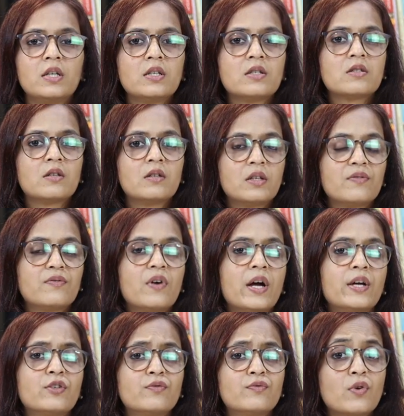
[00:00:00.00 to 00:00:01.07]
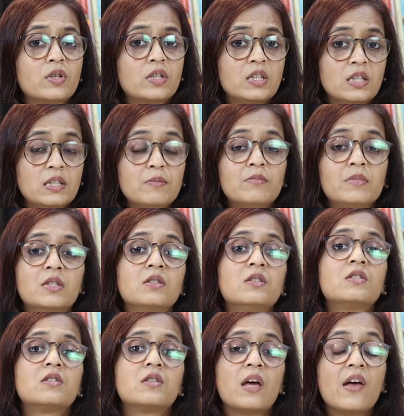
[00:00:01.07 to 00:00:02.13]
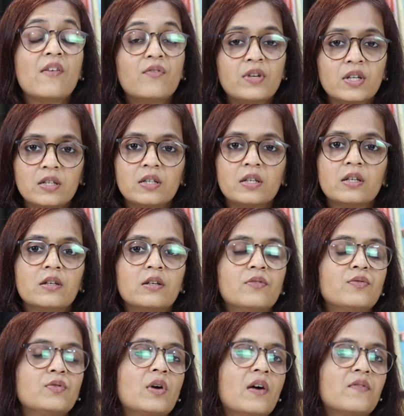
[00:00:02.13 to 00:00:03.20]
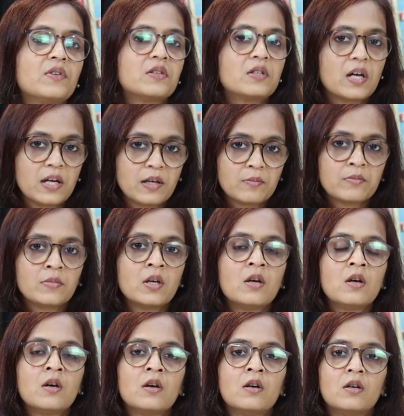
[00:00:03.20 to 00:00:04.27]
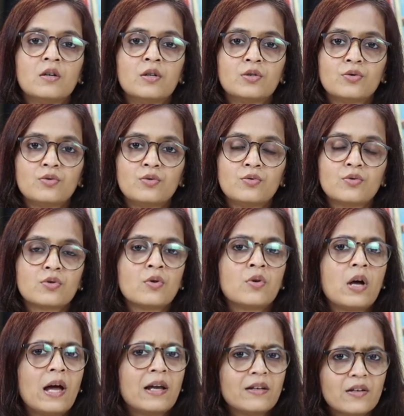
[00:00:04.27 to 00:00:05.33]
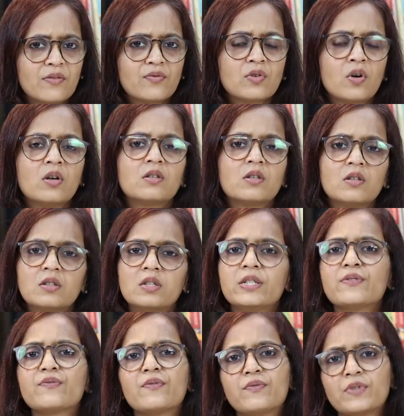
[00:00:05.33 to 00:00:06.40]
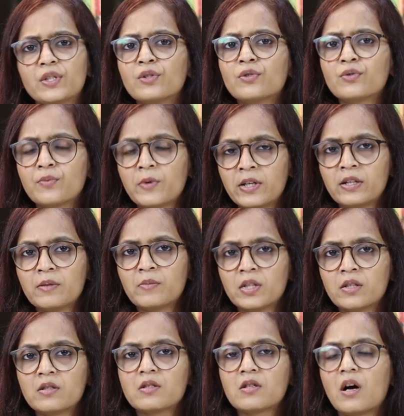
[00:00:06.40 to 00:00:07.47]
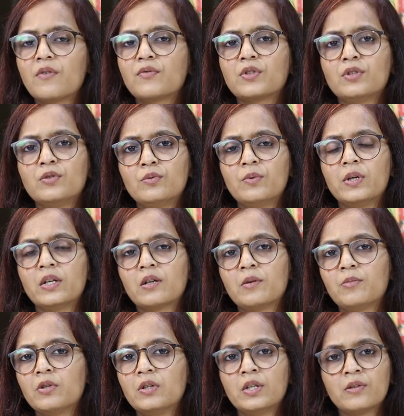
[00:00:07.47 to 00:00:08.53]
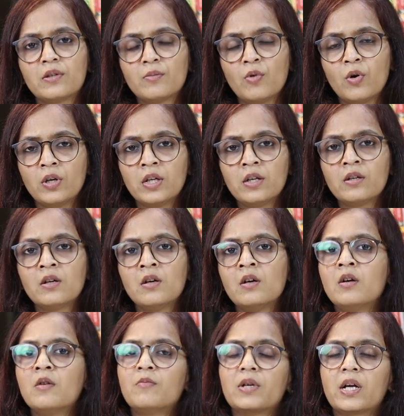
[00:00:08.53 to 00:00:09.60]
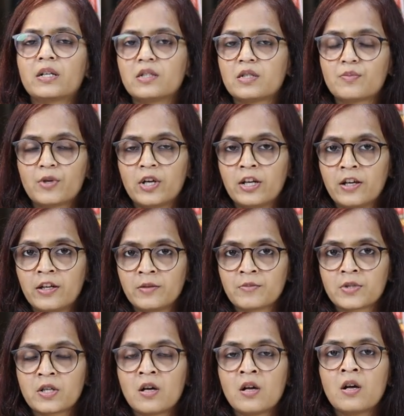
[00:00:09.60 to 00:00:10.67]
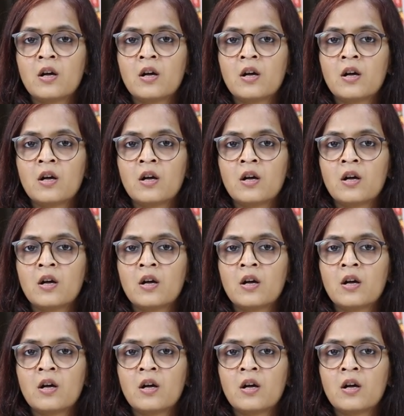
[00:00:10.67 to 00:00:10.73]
least 35 to 40 minutes every day if you have the time to do so. And if not, at least 15 to 20 minutes after you wake up early in the morning, practice pranayams.